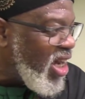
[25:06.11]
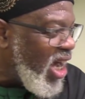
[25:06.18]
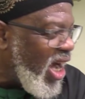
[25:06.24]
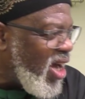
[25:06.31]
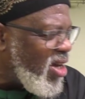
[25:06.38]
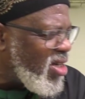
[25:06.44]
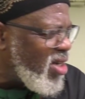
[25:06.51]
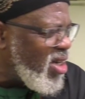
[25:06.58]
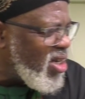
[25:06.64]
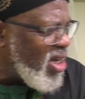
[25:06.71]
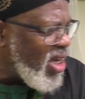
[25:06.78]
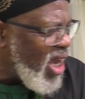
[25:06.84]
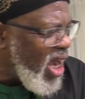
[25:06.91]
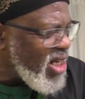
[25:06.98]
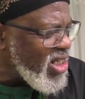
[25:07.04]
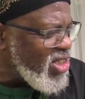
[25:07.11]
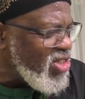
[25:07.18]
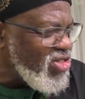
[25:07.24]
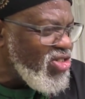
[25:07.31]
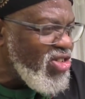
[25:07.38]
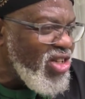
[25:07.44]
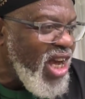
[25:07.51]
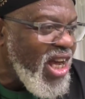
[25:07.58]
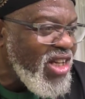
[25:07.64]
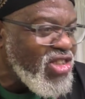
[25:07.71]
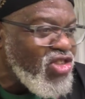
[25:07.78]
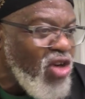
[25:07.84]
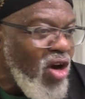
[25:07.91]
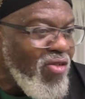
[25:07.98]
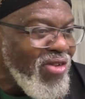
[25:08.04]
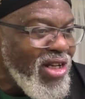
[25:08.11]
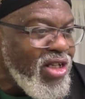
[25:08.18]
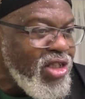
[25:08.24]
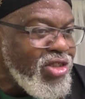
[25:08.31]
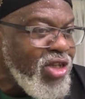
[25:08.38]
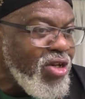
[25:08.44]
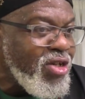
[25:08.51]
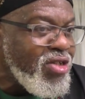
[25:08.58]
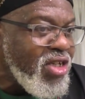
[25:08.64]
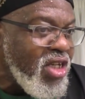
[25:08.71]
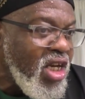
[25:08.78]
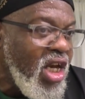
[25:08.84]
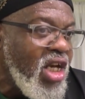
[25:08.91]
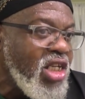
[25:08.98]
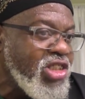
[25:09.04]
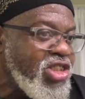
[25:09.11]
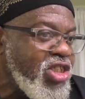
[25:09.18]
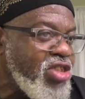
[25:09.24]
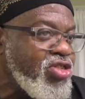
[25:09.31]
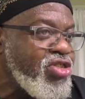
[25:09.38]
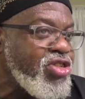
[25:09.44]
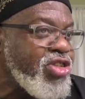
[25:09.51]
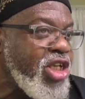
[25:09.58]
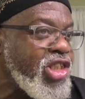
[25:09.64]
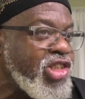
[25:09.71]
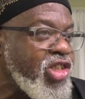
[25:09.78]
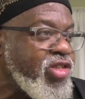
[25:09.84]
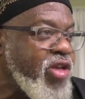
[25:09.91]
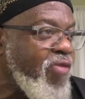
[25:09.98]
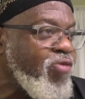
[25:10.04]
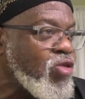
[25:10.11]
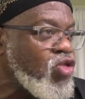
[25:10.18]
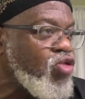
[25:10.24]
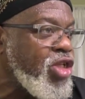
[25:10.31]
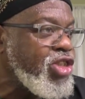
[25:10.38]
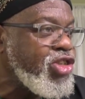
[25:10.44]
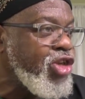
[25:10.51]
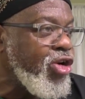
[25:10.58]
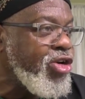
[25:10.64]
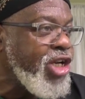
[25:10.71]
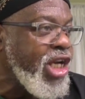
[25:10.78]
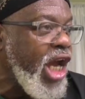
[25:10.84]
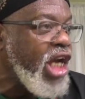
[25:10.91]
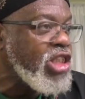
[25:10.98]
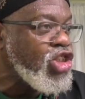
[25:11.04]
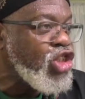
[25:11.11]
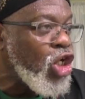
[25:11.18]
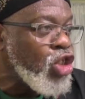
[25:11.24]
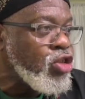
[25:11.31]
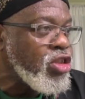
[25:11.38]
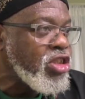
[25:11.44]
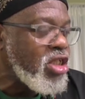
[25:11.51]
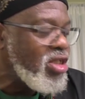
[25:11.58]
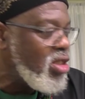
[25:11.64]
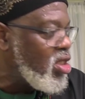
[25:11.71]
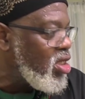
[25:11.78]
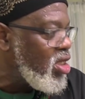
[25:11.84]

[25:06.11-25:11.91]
How can you do that? It's already dirty. And she used to say, the difference between dirty and dirt.